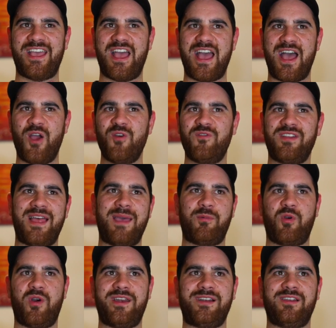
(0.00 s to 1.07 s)
overlap
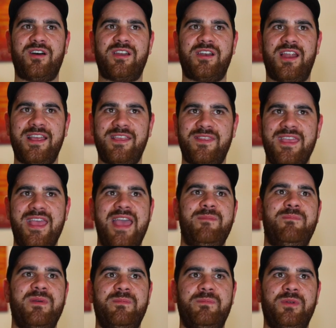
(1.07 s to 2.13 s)
quite a lot, like the
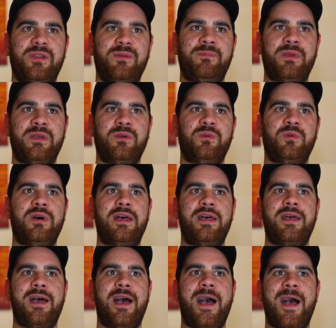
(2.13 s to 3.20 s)
8-bit Bullet Bill,
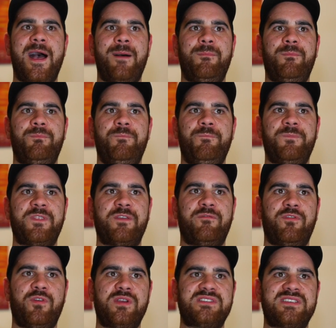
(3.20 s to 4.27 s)

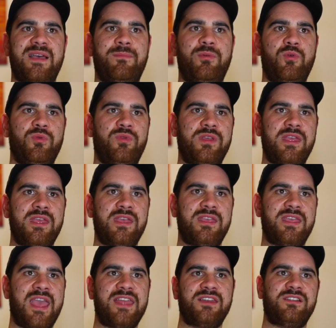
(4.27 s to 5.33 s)
for example, the
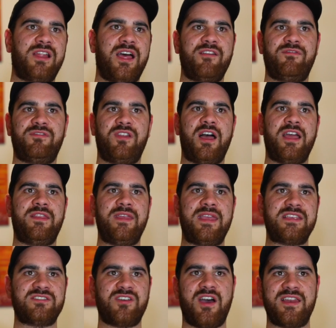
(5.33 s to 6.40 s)
Candlelight Flight,
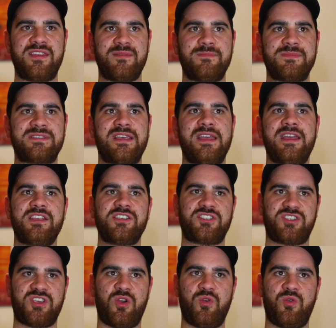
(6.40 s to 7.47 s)
these items.
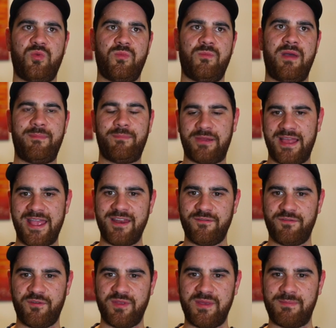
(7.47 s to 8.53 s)
So my plan
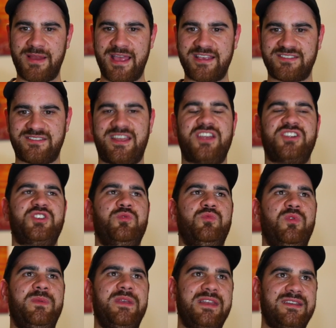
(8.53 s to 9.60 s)
for the Black Starchute
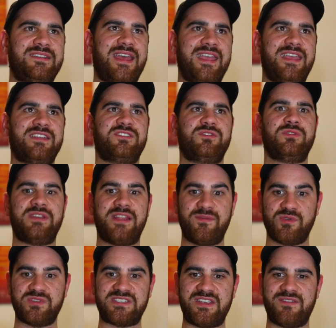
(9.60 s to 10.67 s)
will be to take it to
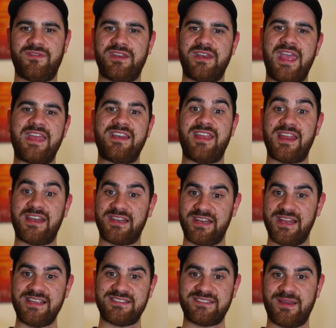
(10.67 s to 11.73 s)
level 7 and at
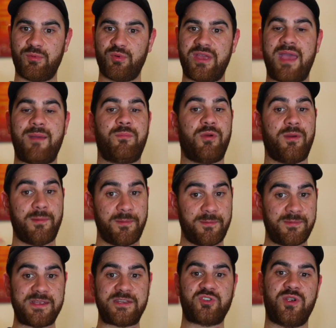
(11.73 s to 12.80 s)
least double cap,
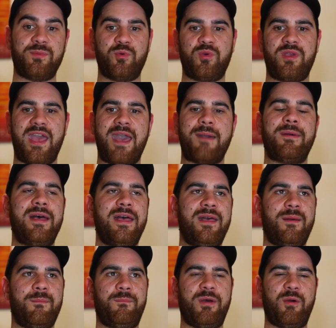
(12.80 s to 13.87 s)
probably triple cap,
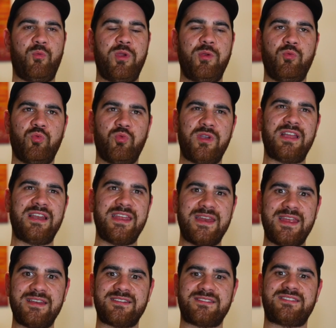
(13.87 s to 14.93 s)
but we really
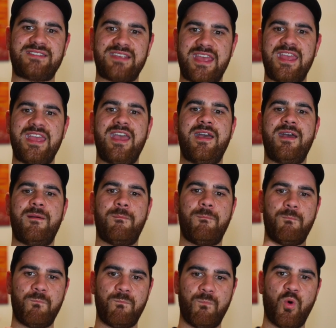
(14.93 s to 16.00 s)
need to see
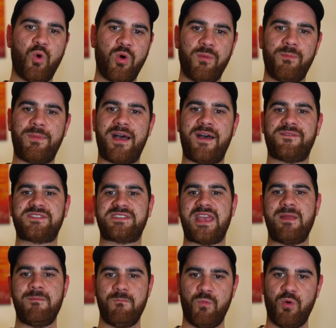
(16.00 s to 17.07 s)
more buffs
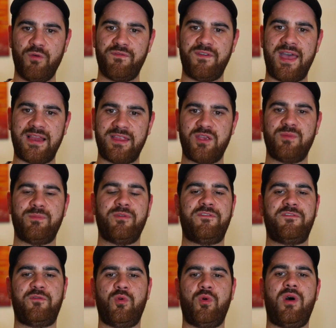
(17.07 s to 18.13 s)
and more value
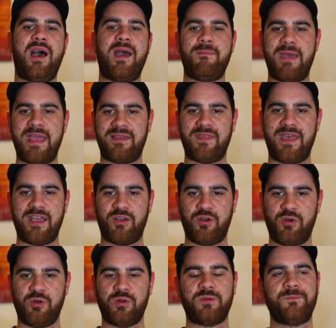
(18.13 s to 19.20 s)
before I make that
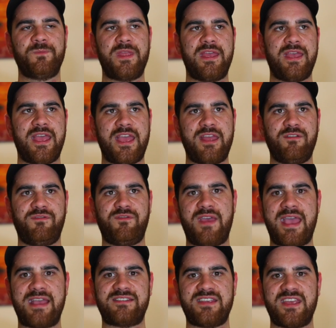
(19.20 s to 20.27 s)
call. In
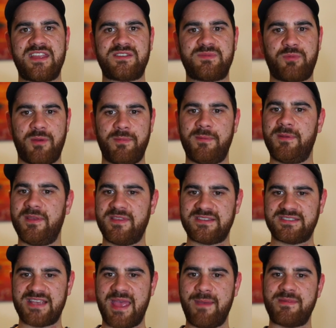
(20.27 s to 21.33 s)
fact, it's probably the
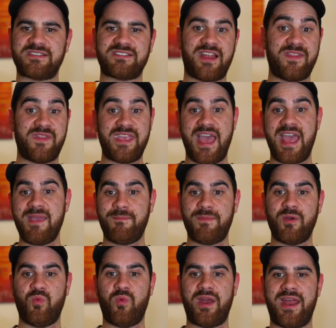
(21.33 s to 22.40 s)
same as like the
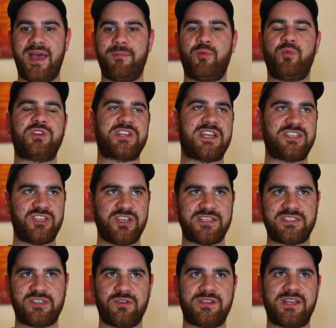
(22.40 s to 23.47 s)
8-bit 1-up, which I
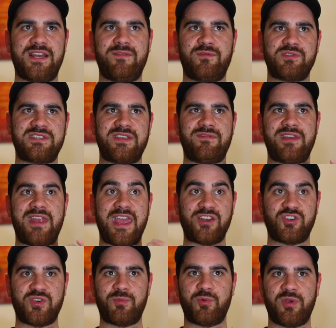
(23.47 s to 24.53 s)
just took to level 7
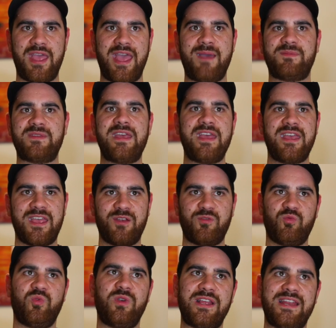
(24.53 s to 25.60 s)
and triple capped. It
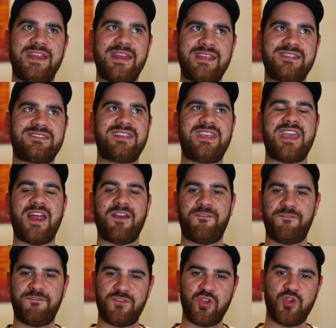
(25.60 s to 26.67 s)
really needs to get a
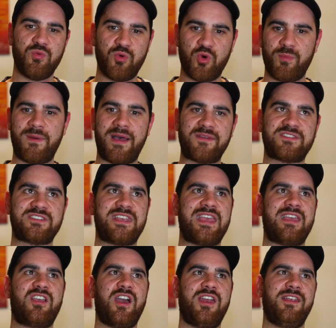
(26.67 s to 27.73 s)
few more buffs to
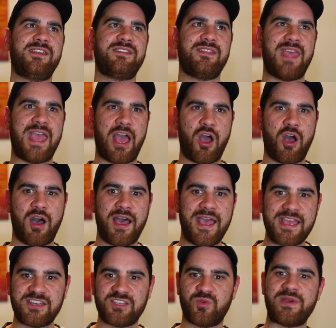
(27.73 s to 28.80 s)
get kind of into that
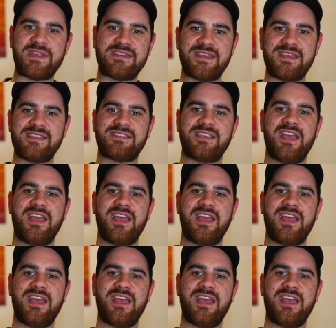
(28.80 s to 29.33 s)
higher 20s